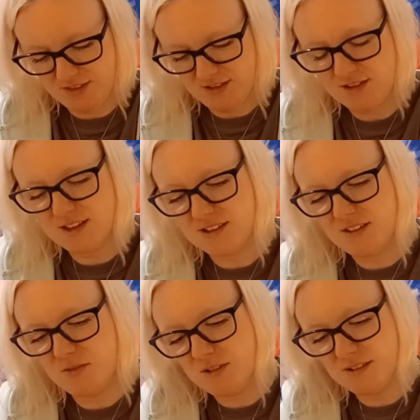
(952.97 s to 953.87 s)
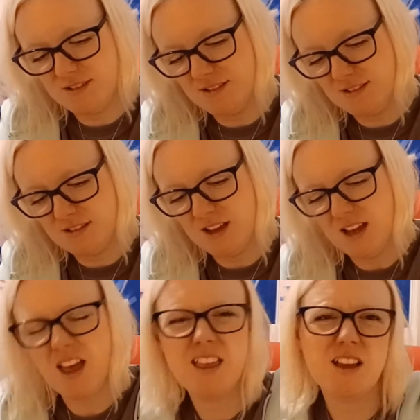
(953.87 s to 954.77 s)
there's another one.
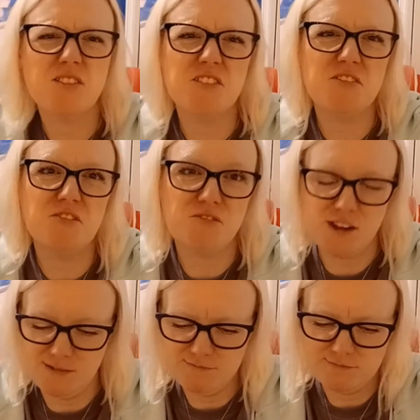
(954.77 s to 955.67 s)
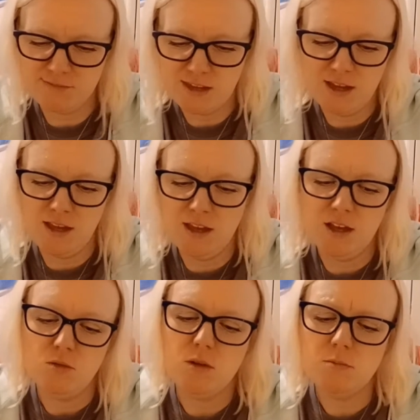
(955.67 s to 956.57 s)
I think I'll go for 3.
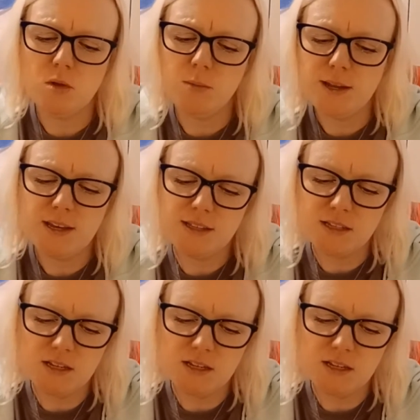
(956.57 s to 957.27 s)
One more, please.